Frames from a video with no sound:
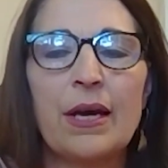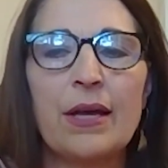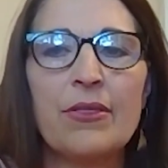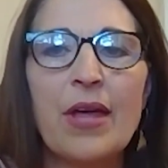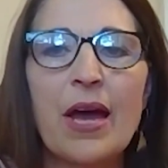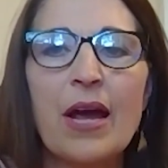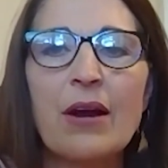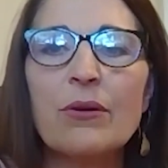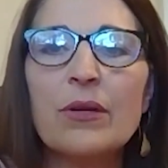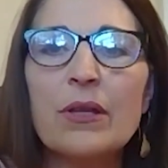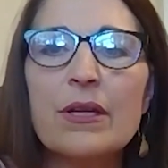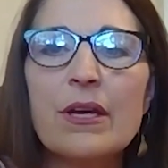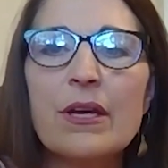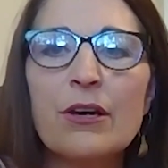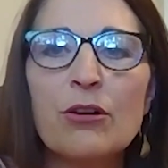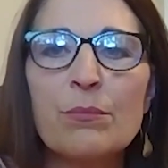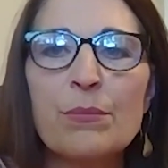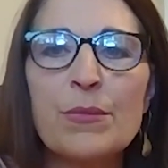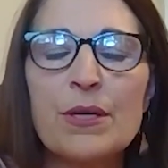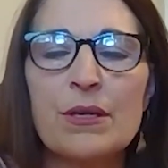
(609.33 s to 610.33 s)
And that really
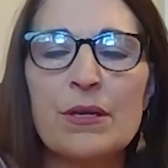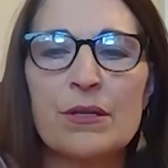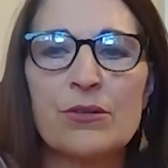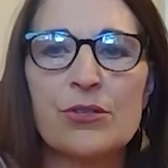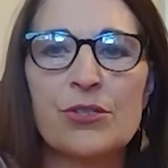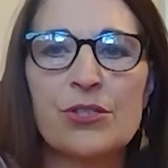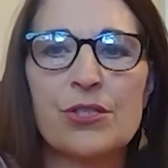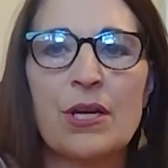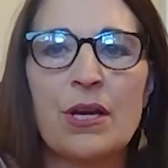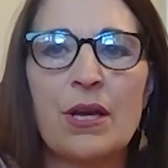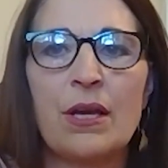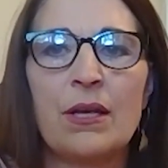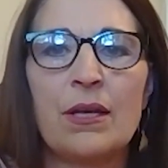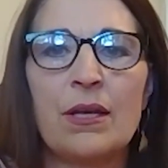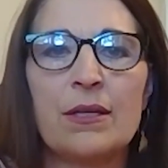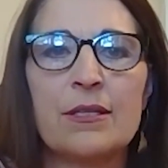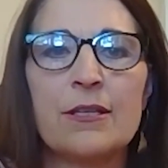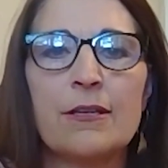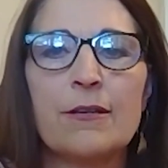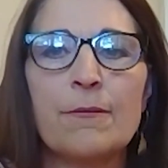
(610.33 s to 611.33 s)
helped me
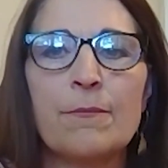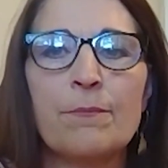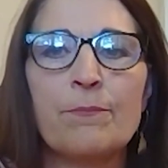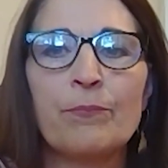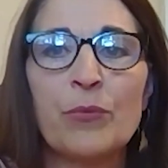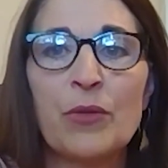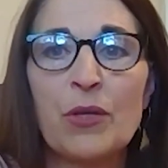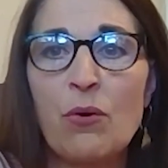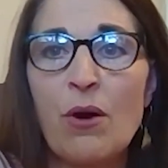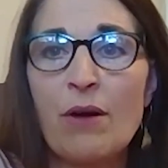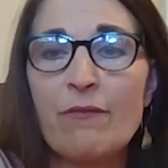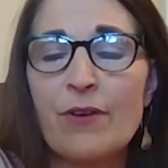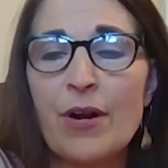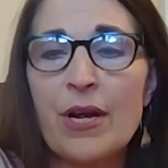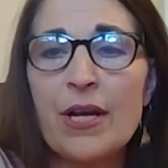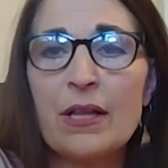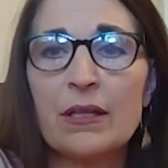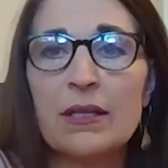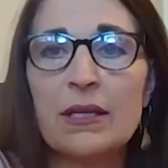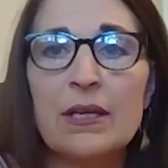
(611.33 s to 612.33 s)
understand, quite
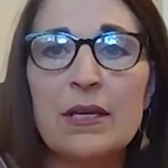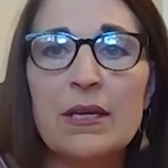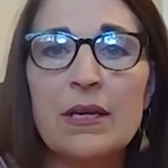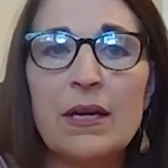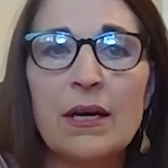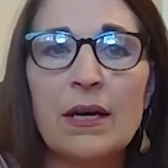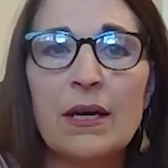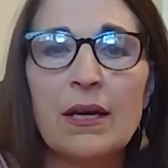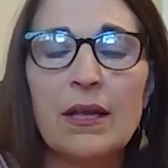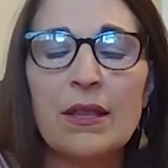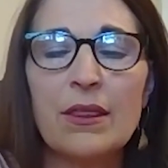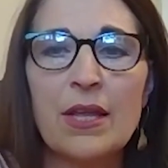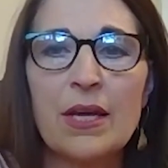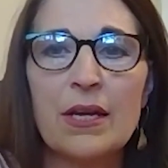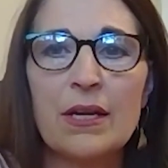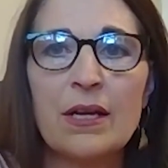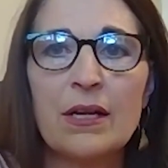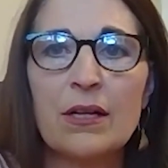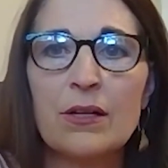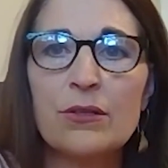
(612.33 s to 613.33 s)
frankly,
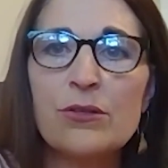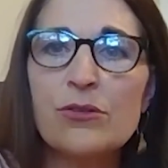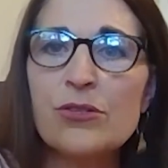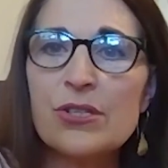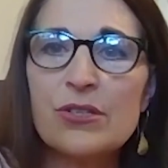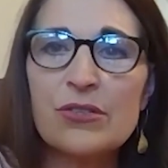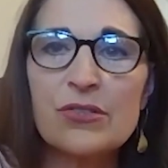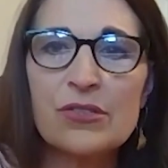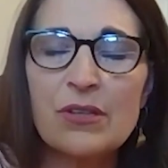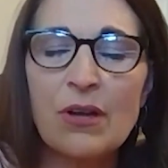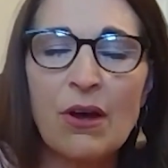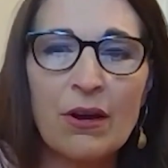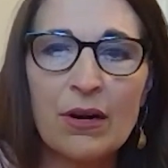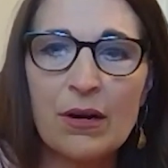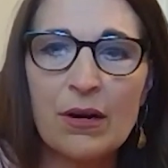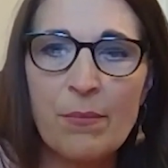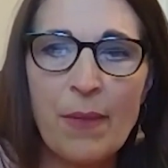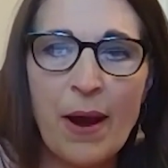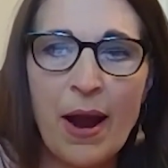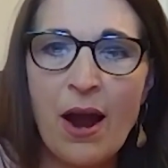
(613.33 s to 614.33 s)
that inclusion's
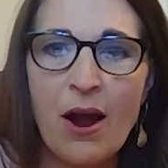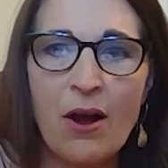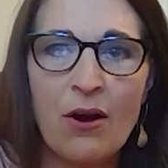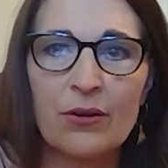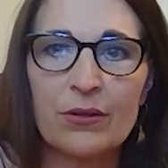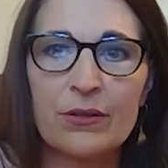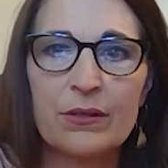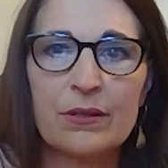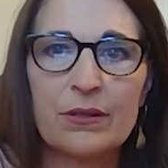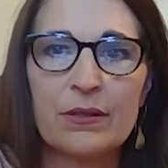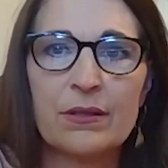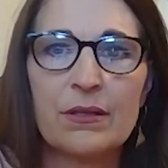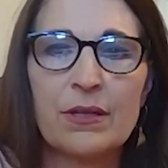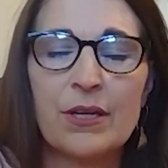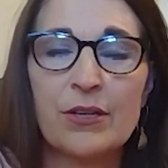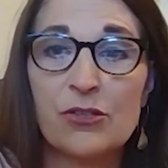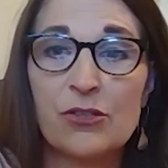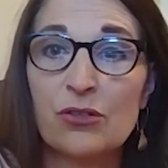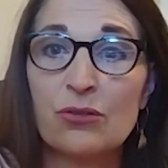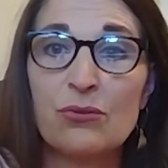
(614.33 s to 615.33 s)
not about
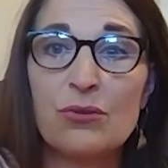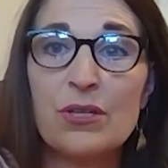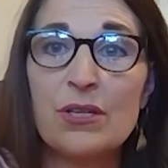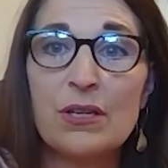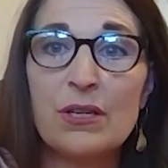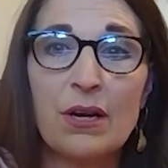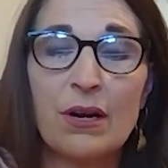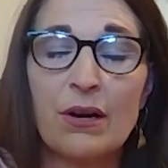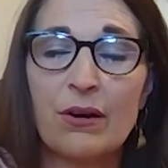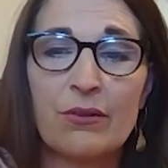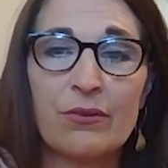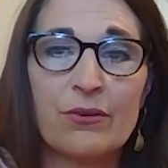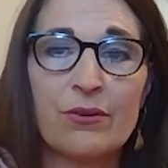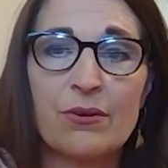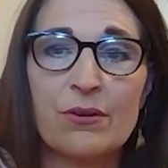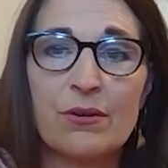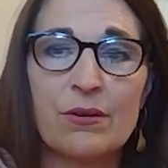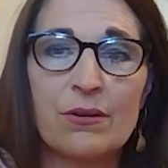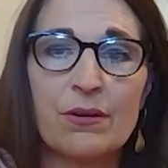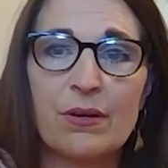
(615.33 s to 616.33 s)
excluding
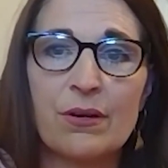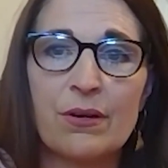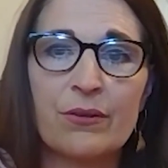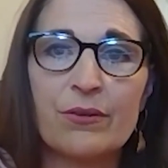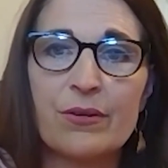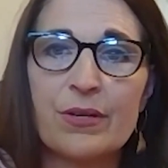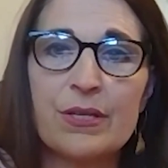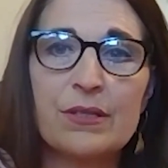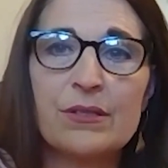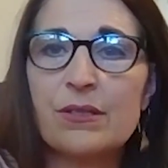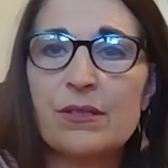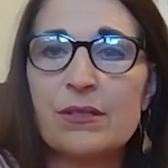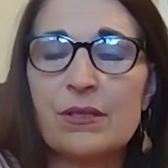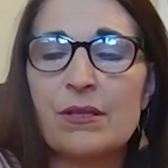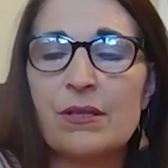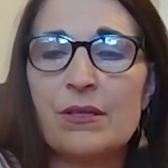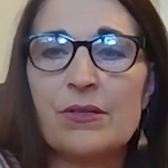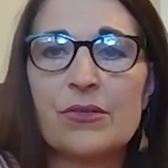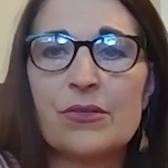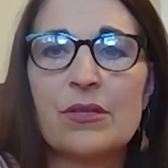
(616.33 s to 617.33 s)
other
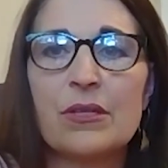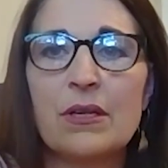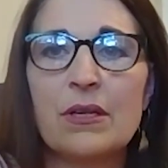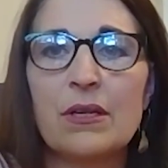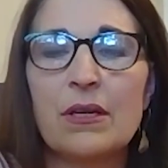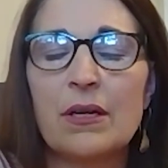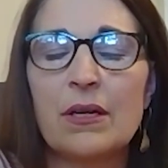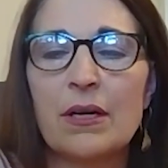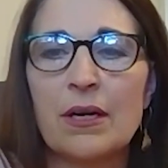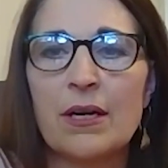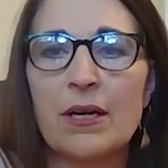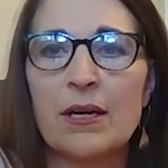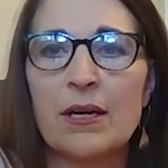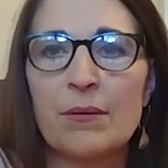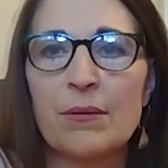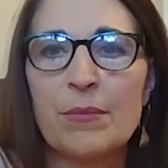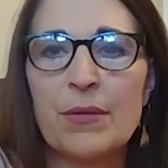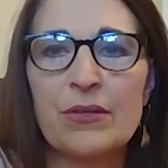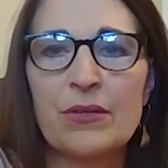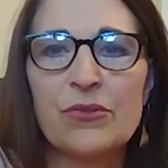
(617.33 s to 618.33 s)
entities.
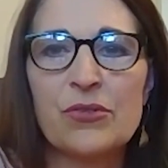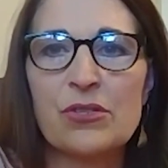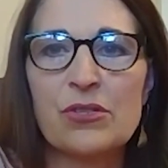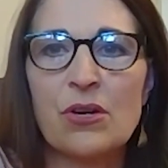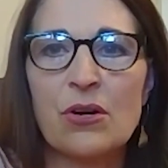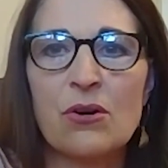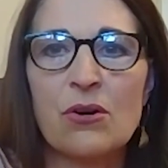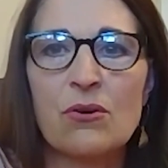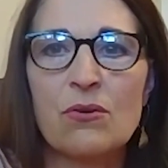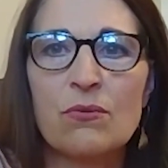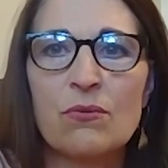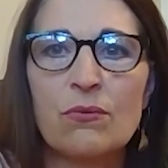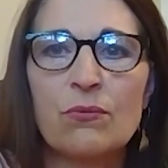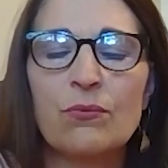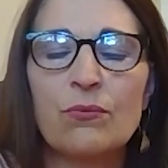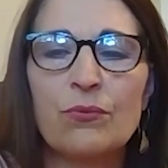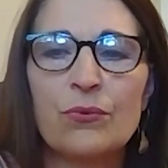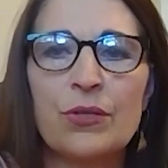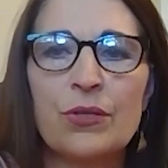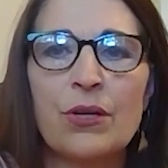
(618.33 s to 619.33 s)
And so,